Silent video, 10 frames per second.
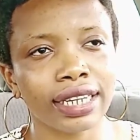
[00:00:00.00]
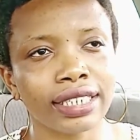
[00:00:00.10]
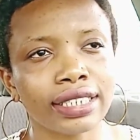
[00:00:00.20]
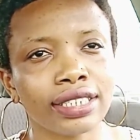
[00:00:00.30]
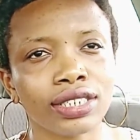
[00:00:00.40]

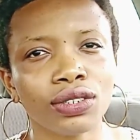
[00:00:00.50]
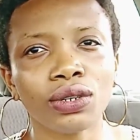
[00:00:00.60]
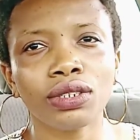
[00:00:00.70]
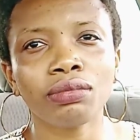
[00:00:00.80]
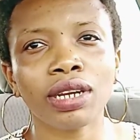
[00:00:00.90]
And she
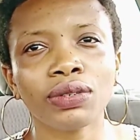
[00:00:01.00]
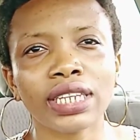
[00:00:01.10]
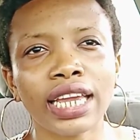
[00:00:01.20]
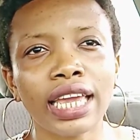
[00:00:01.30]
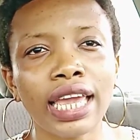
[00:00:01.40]
called me. I was
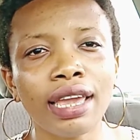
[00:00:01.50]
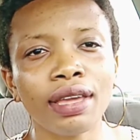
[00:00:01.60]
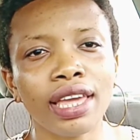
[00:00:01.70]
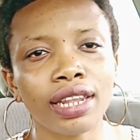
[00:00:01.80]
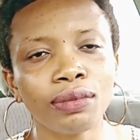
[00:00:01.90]
like, hey,
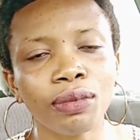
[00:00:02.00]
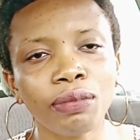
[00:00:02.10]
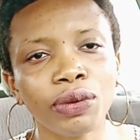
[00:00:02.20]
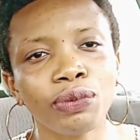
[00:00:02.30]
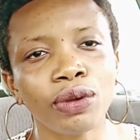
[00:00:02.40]
hello, mommy.